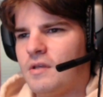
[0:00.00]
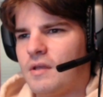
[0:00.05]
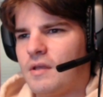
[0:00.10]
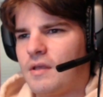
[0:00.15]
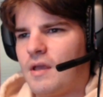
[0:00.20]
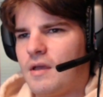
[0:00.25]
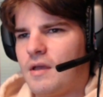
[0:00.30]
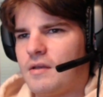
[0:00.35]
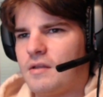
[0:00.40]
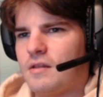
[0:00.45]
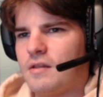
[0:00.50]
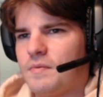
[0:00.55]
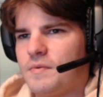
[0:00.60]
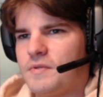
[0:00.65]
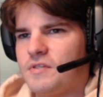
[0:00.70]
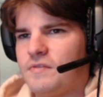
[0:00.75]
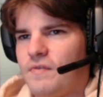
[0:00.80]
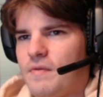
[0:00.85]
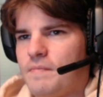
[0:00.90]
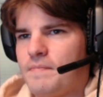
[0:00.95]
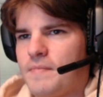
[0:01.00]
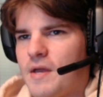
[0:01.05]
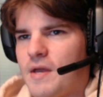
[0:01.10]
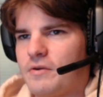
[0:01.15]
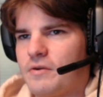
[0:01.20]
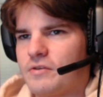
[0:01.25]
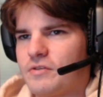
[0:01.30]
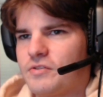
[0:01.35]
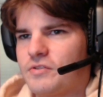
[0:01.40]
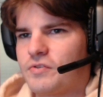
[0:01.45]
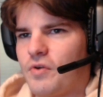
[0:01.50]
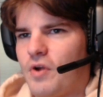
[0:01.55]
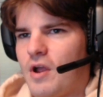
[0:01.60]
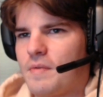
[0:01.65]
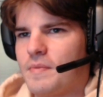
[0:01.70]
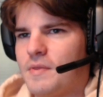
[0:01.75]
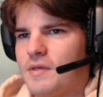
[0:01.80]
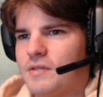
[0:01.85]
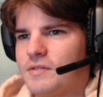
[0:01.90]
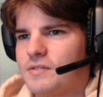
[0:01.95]
Kind of, let me see if I can better
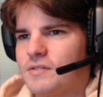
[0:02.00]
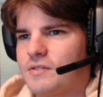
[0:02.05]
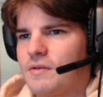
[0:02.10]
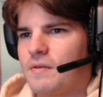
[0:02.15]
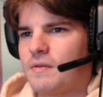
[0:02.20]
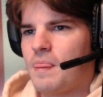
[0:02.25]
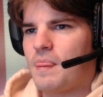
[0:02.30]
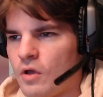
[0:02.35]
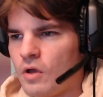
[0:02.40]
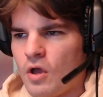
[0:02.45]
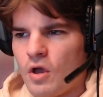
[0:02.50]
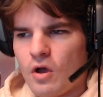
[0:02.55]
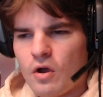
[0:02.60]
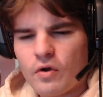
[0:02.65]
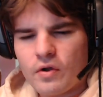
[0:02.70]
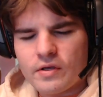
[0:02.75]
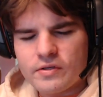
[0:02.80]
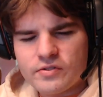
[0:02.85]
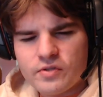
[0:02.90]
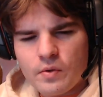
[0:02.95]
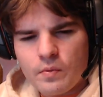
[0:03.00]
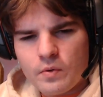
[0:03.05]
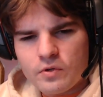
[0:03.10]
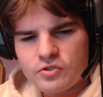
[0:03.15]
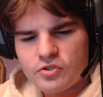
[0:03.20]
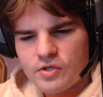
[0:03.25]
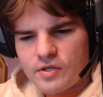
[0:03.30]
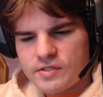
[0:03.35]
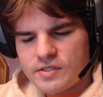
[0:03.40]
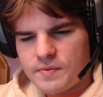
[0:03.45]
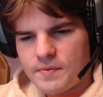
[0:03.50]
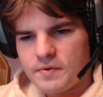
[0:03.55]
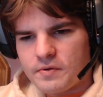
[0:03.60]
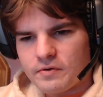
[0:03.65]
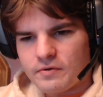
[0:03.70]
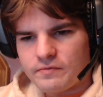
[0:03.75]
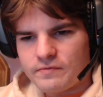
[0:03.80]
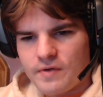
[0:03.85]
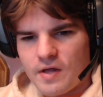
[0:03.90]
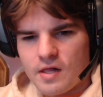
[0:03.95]
describe this. Okay, so I want you guys to be able to
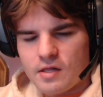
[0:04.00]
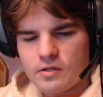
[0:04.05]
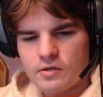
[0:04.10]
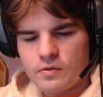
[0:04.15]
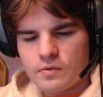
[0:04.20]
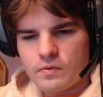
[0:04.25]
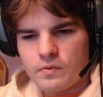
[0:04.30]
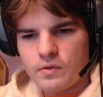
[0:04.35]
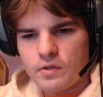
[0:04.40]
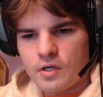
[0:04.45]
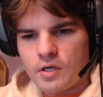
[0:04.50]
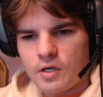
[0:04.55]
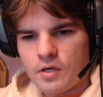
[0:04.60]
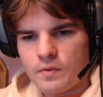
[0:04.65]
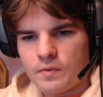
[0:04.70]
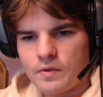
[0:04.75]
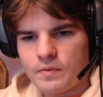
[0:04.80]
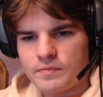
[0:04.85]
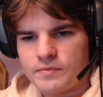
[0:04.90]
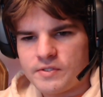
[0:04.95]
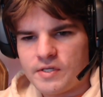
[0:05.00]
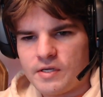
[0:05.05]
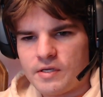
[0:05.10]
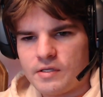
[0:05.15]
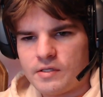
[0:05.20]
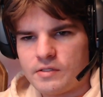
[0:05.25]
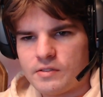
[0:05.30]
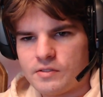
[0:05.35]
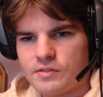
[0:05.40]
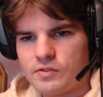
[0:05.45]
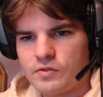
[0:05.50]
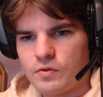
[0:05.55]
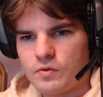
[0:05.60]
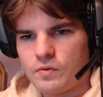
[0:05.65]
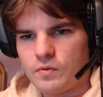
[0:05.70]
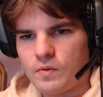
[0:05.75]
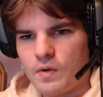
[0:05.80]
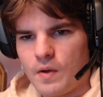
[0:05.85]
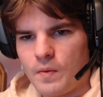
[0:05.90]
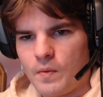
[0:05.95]
follow what I'm saying. So
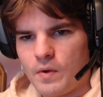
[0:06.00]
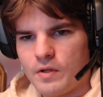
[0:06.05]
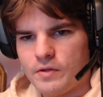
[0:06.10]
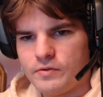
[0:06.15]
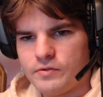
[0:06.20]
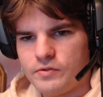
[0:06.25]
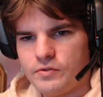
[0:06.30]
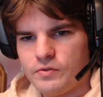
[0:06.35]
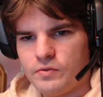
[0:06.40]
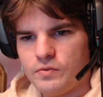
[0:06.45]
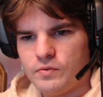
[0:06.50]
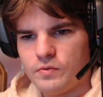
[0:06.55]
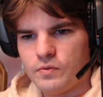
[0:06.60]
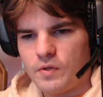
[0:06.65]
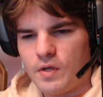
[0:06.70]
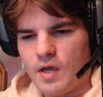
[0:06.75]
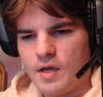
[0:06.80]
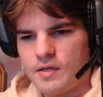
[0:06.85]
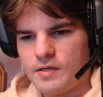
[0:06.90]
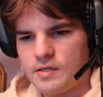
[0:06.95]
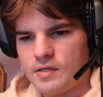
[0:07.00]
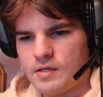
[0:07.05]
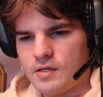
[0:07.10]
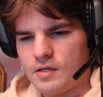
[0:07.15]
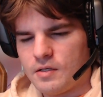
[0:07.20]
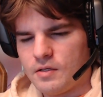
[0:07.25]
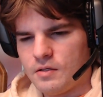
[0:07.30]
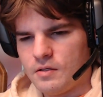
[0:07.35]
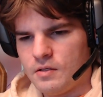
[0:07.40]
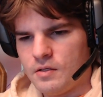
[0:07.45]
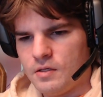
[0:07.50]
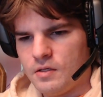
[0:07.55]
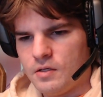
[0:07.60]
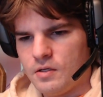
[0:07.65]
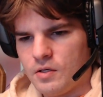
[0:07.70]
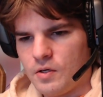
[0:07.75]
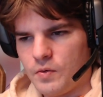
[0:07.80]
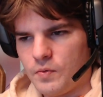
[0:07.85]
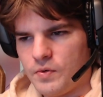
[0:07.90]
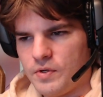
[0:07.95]
I want to kind of
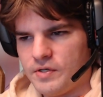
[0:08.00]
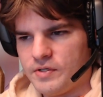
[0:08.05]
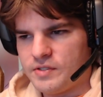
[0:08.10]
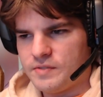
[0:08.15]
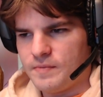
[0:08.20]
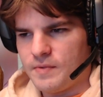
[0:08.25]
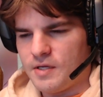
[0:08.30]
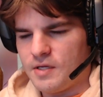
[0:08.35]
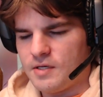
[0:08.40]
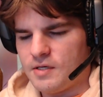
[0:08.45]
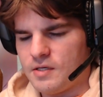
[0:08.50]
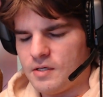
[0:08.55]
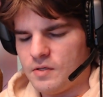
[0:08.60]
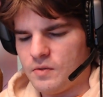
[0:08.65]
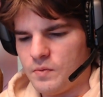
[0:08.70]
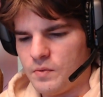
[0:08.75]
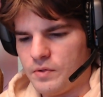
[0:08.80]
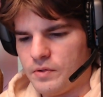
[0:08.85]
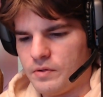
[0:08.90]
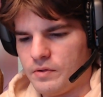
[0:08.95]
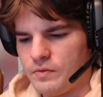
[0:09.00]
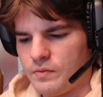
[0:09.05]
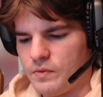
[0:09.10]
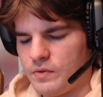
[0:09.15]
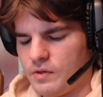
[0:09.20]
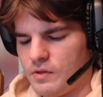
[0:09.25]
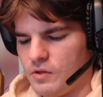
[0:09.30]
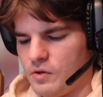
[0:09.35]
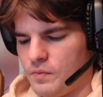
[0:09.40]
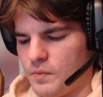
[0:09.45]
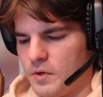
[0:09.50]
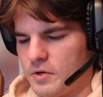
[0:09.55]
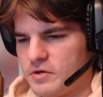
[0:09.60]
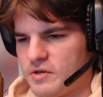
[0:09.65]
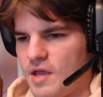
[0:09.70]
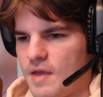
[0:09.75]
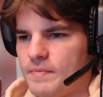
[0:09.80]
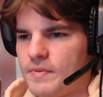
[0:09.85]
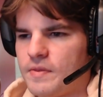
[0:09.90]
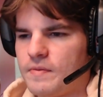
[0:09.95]
re-explain it with a little more depth.